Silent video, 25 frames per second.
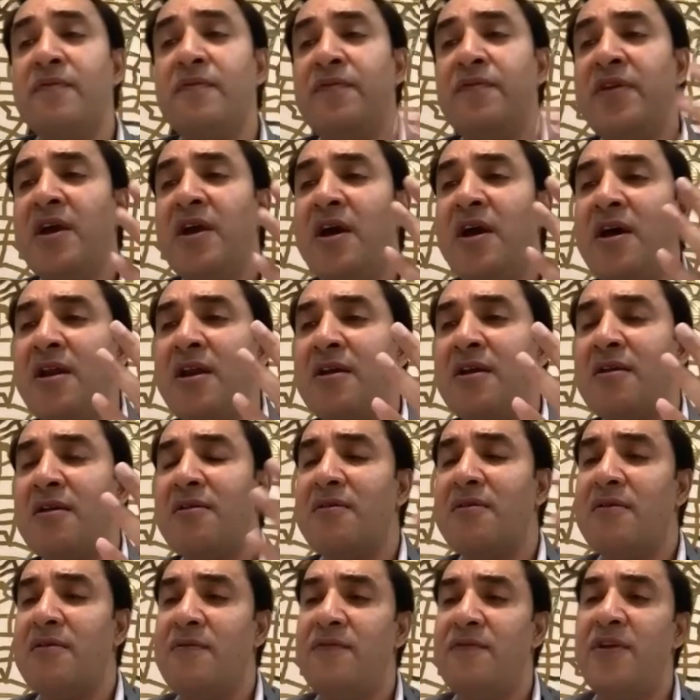we
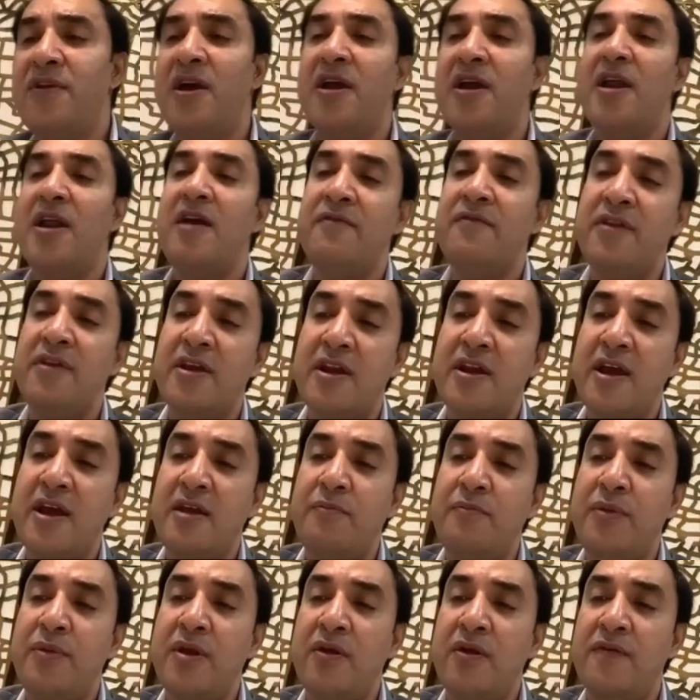are having an
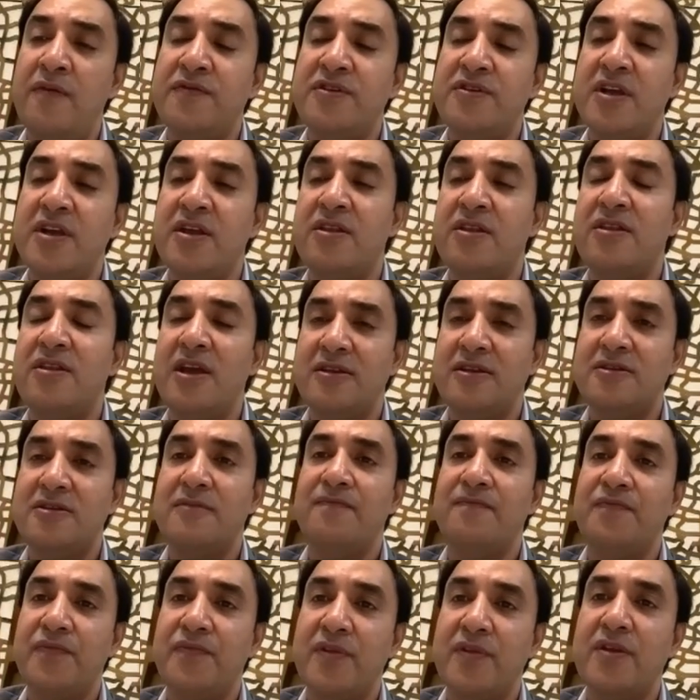IPL of chess. That's
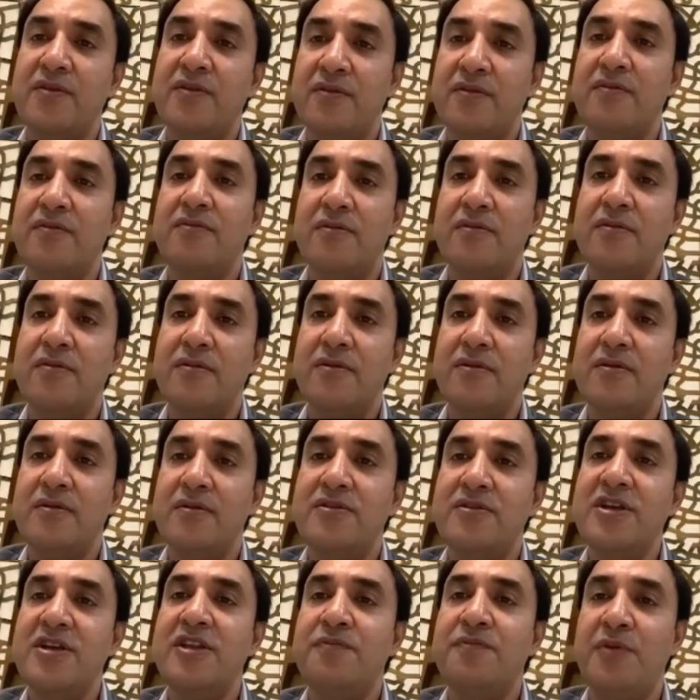
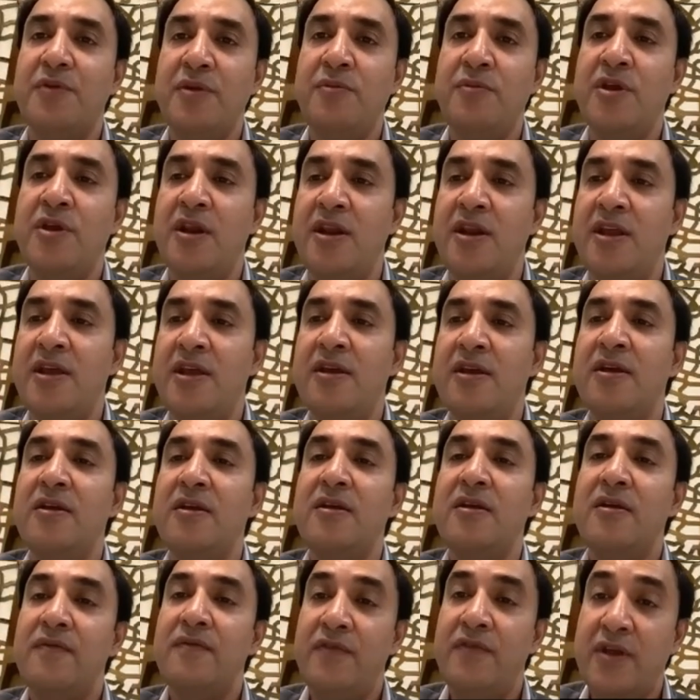Chess Premier League.
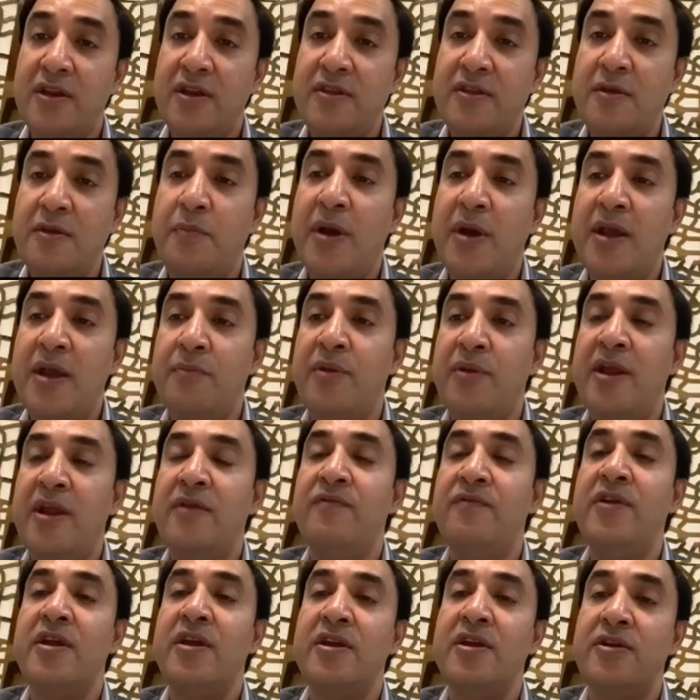We are in the pipeline.
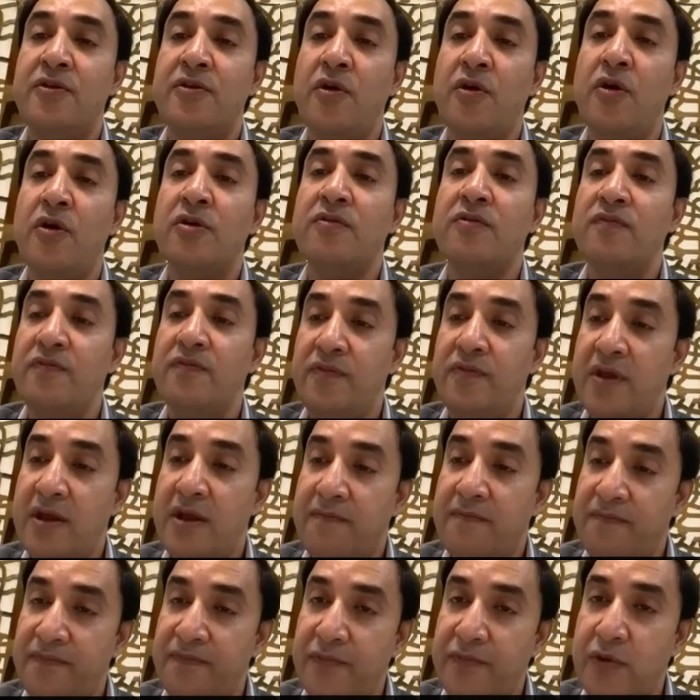We are in talk. We
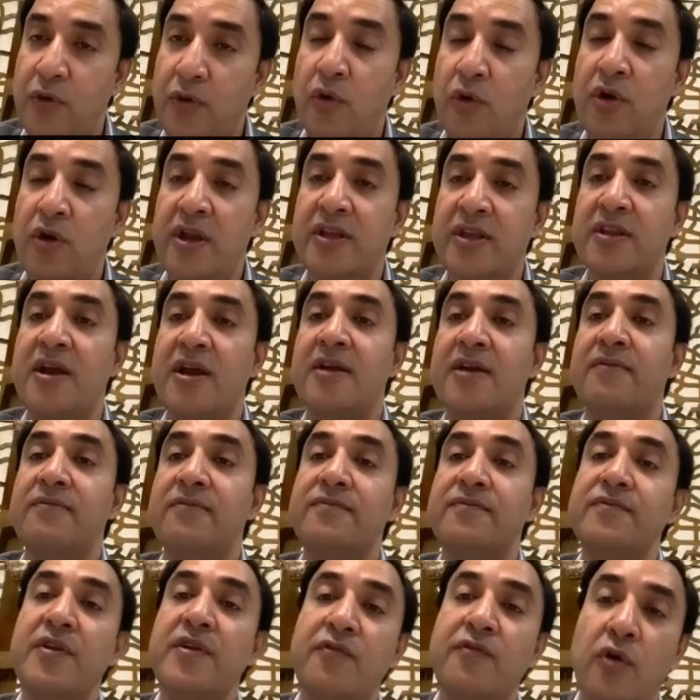are holding that.
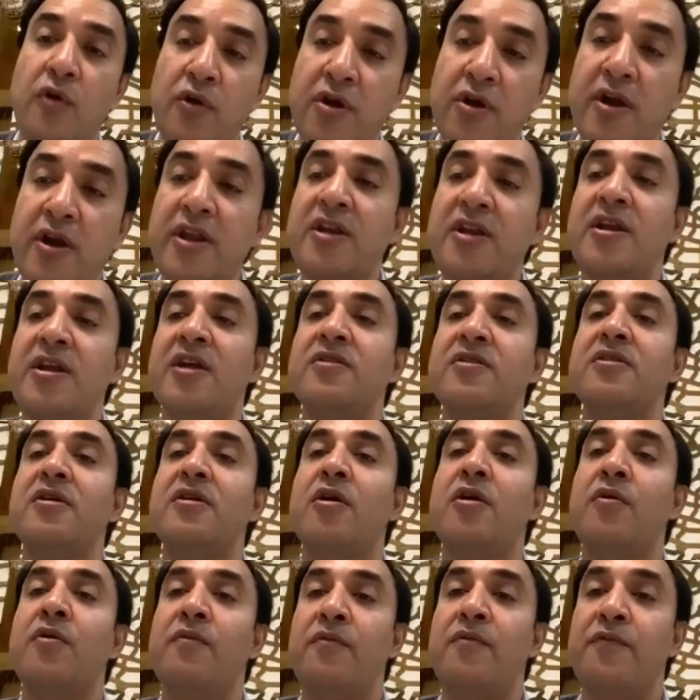We've already done
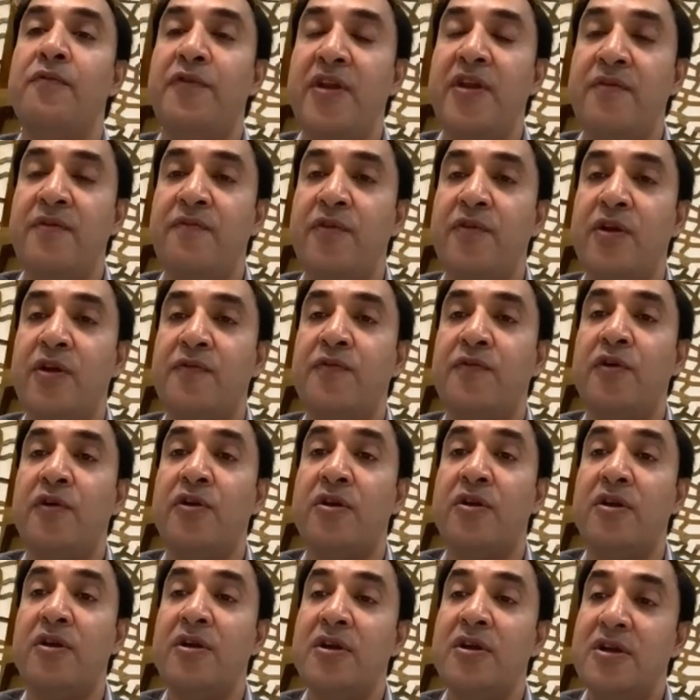the framework
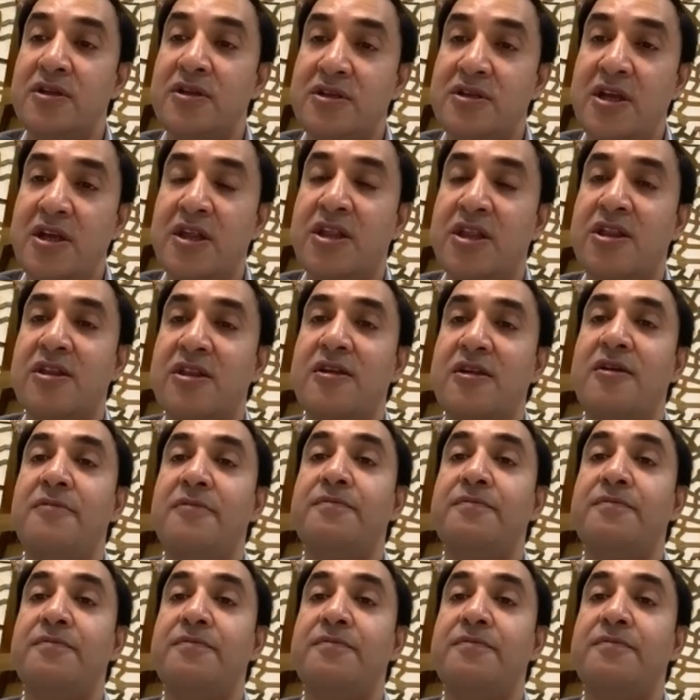for Chess